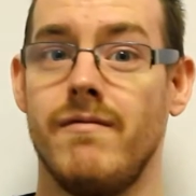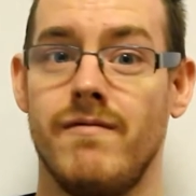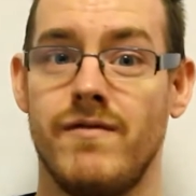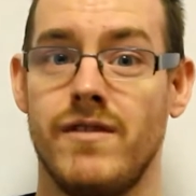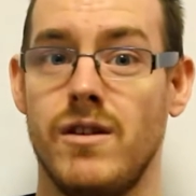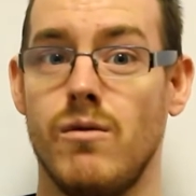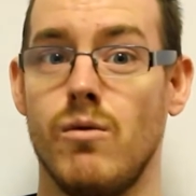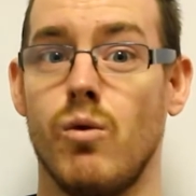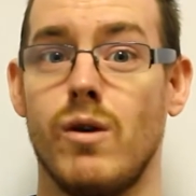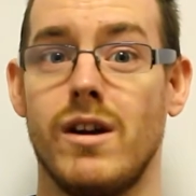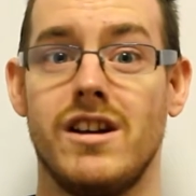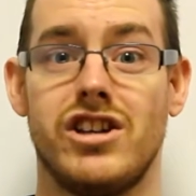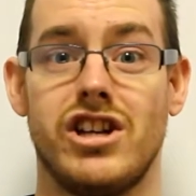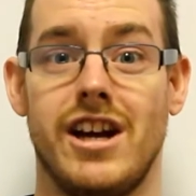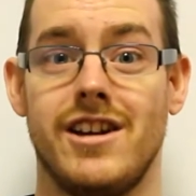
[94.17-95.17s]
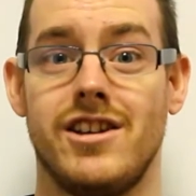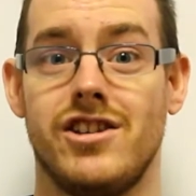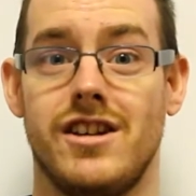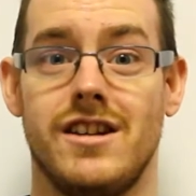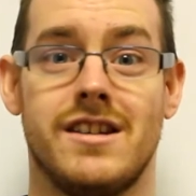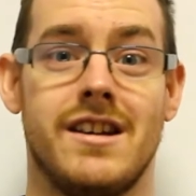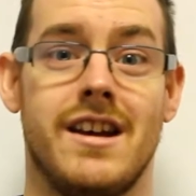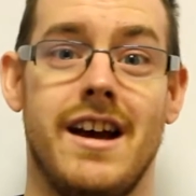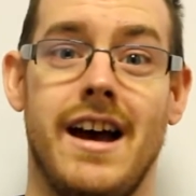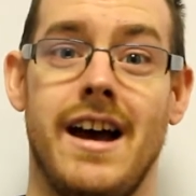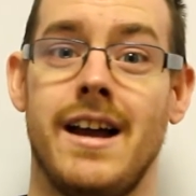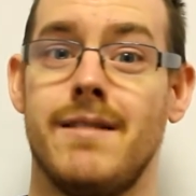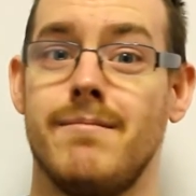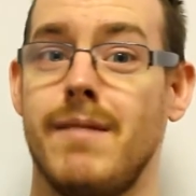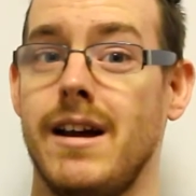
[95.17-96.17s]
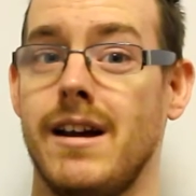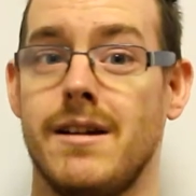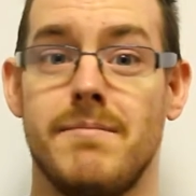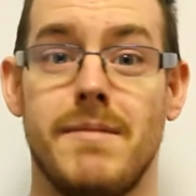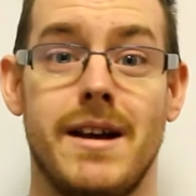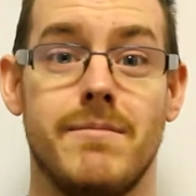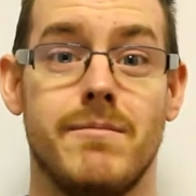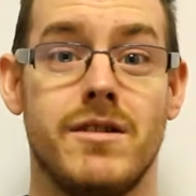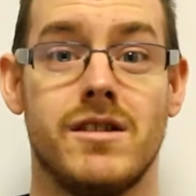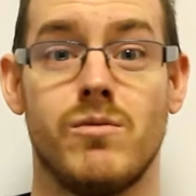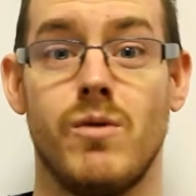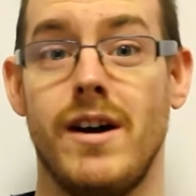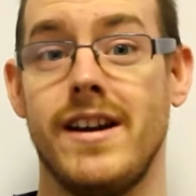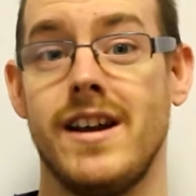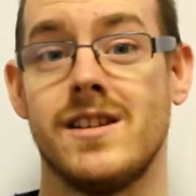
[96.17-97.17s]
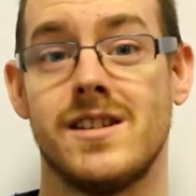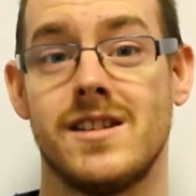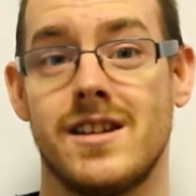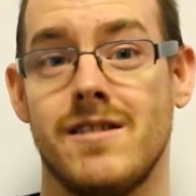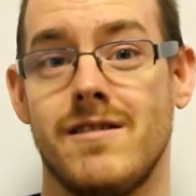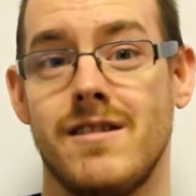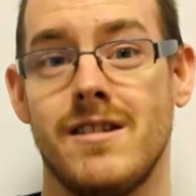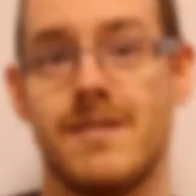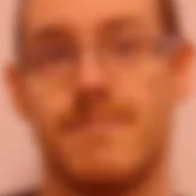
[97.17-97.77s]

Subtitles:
view all these changes and make amendments where necessary.